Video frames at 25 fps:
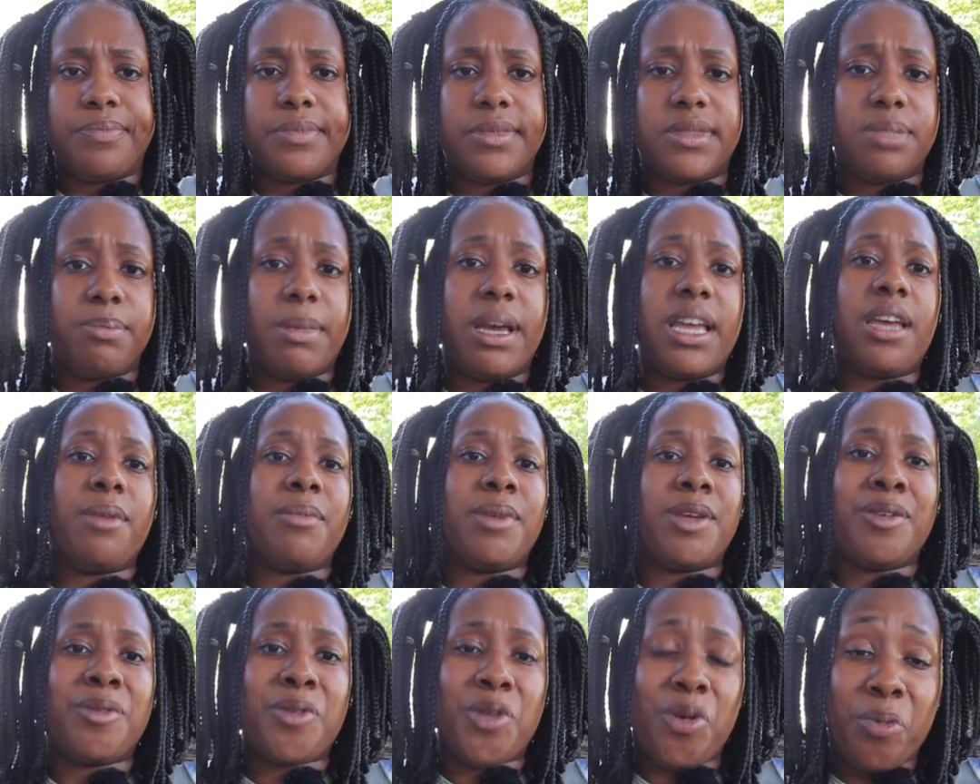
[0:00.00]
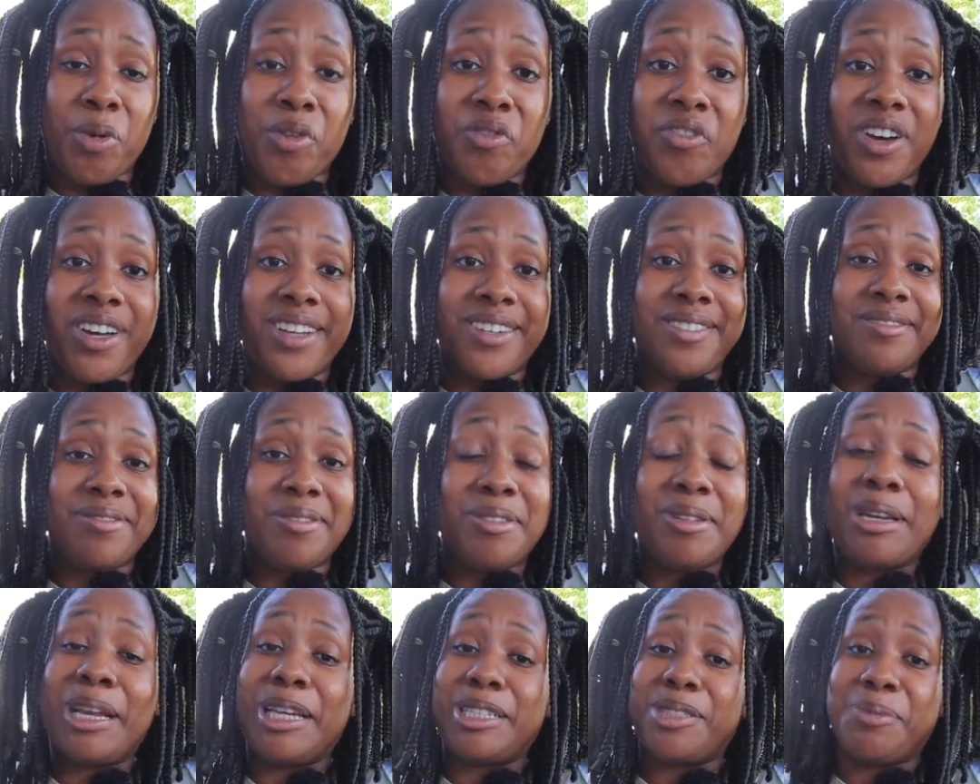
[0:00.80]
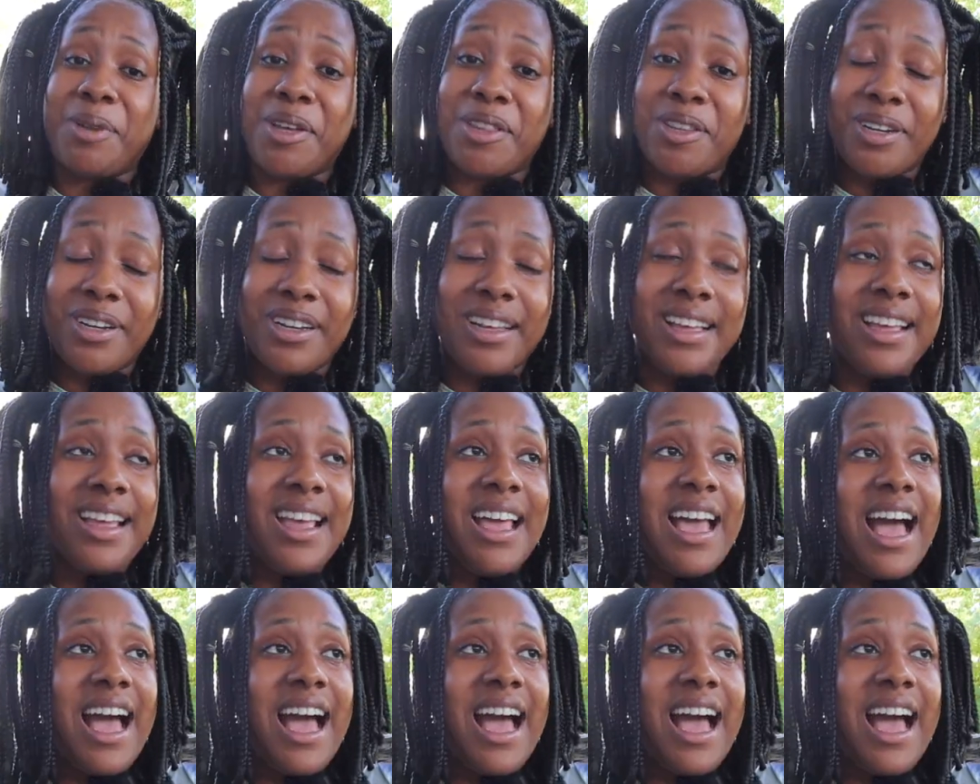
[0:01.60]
It's Miami. It'll be fun. Nice weather.